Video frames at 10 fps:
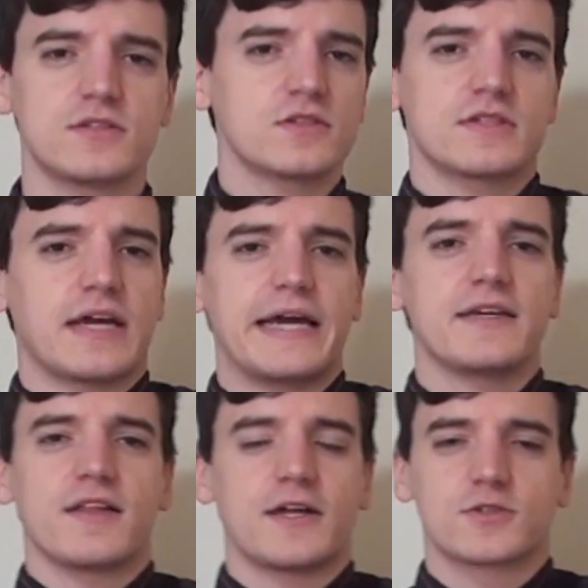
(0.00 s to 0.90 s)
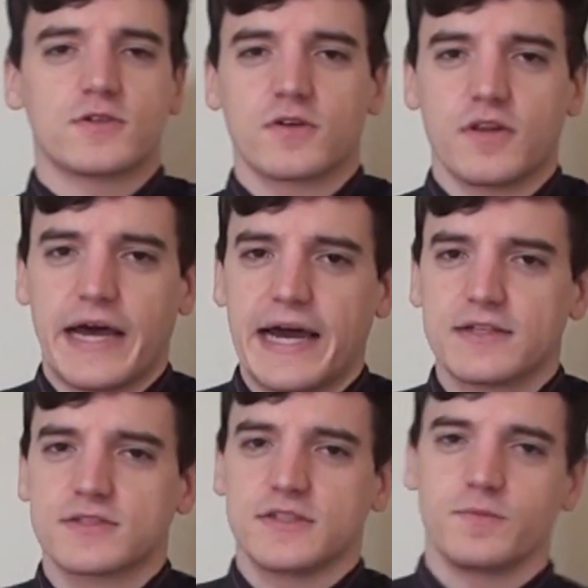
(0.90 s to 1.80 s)
It's just an ideological
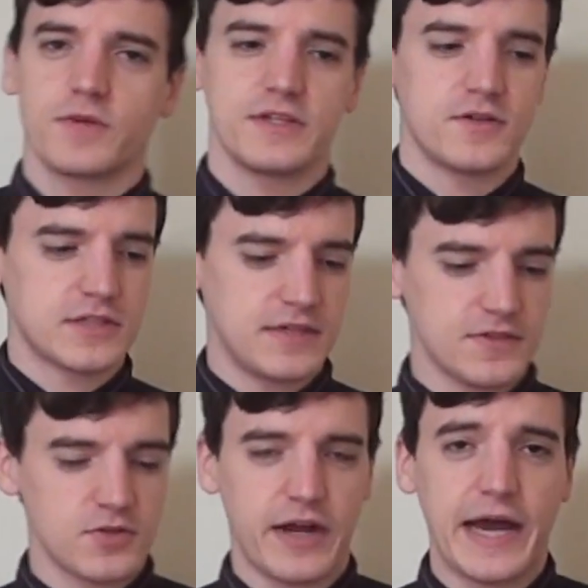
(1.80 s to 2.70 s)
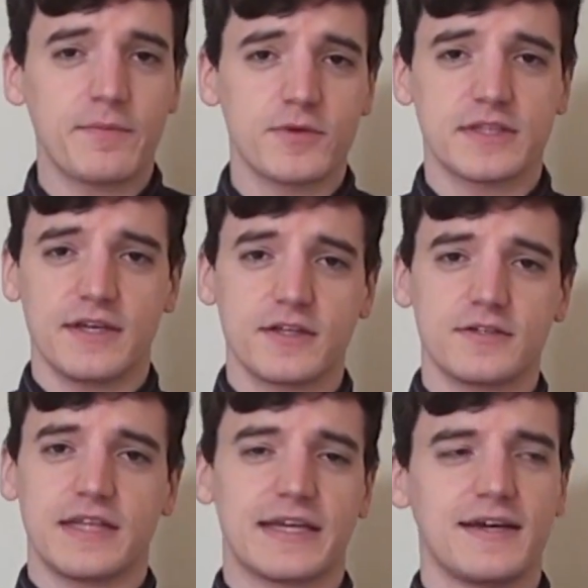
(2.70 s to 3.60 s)
clash. They really don't give a crap what the
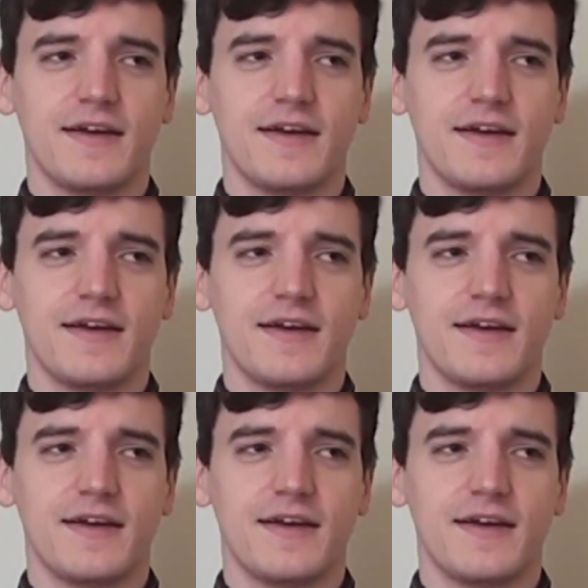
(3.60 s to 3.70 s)
other...